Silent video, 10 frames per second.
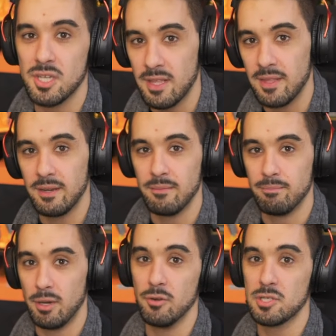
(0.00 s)
and then
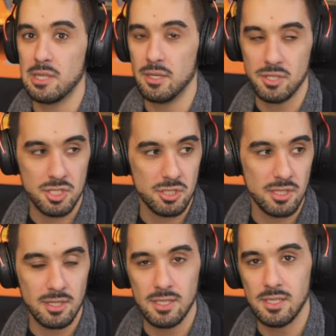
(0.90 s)
post-lunch
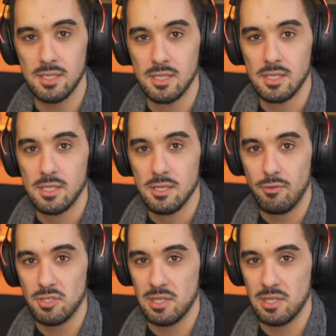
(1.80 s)
was